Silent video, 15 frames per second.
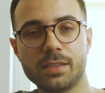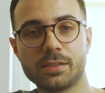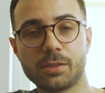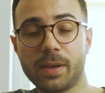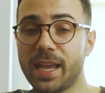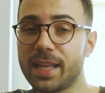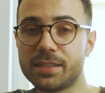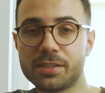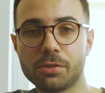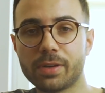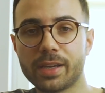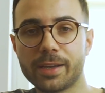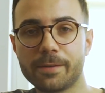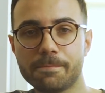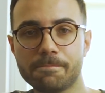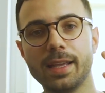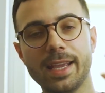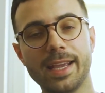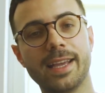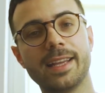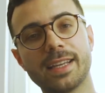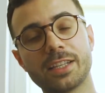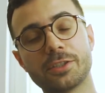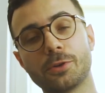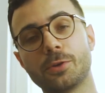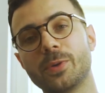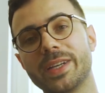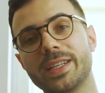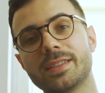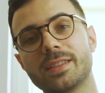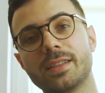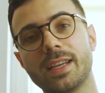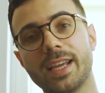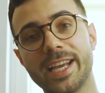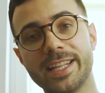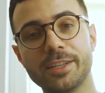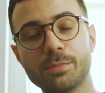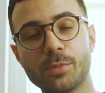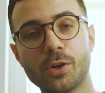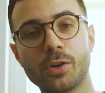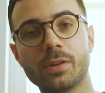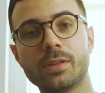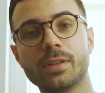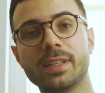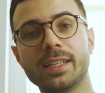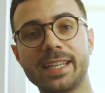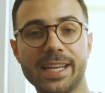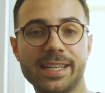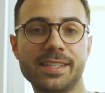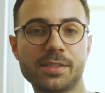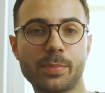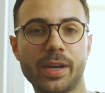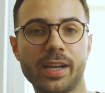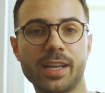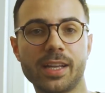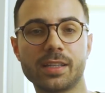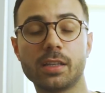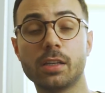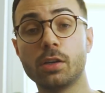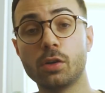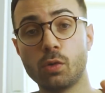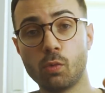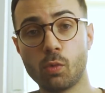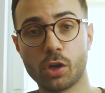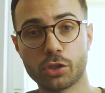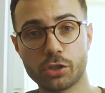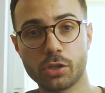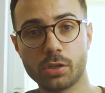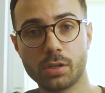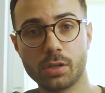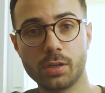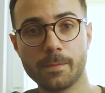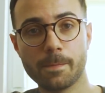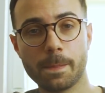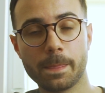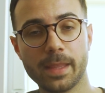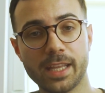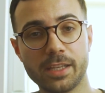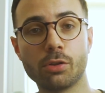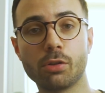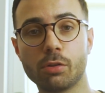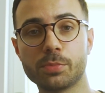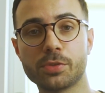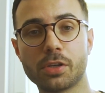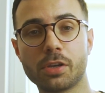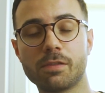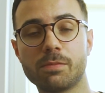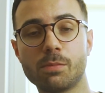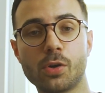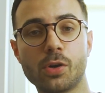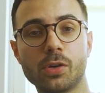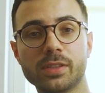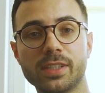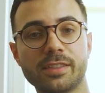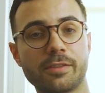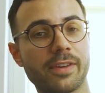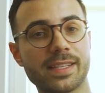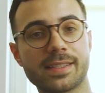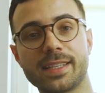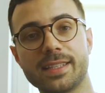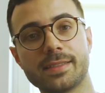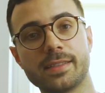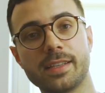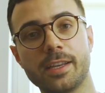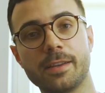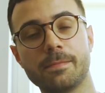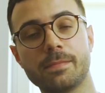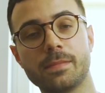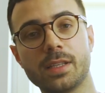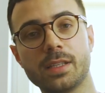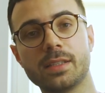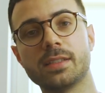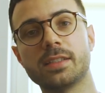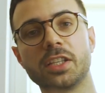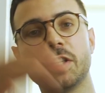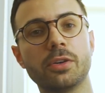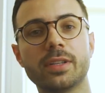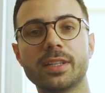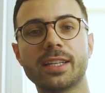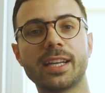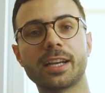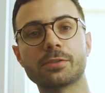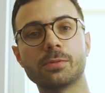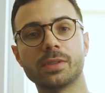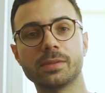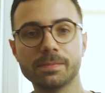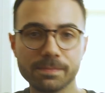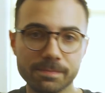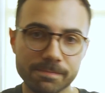So get to it. And as always, edit more, get inspired, watch, and you'll observe more than the rest can see. See you in the next one.